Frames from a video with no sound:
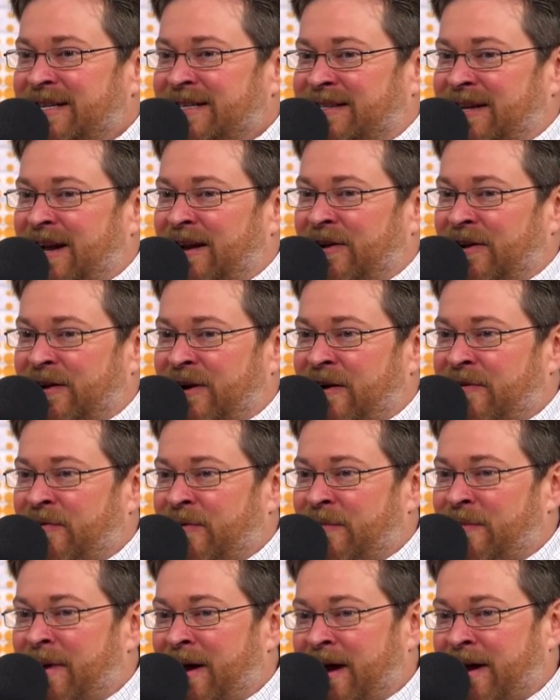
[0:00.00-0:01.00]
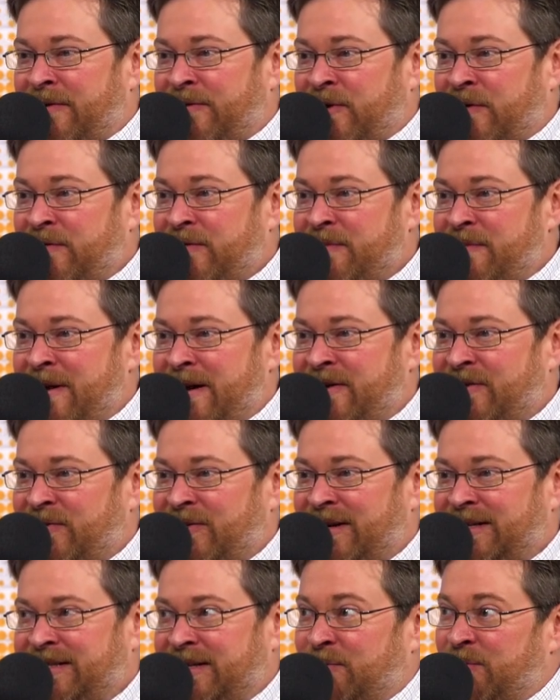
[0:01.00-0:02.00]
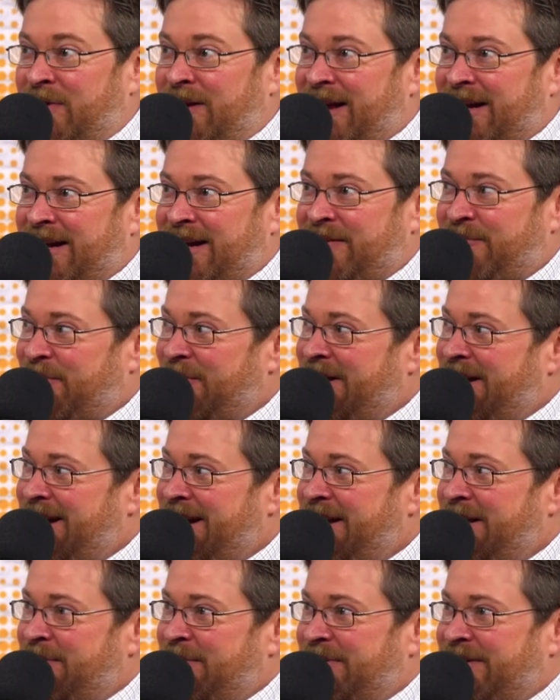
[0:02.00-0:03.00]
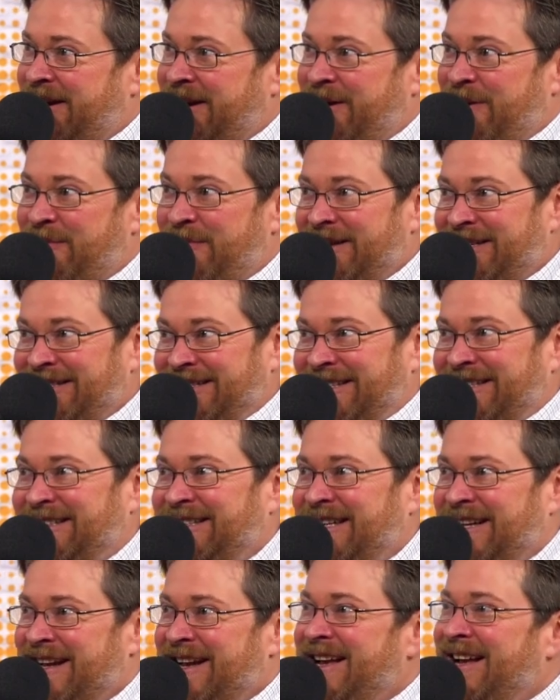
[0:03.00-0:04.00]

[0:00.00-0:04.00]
So I looked over at my service manager. I said, well, I guess we're getting in the mosquito business.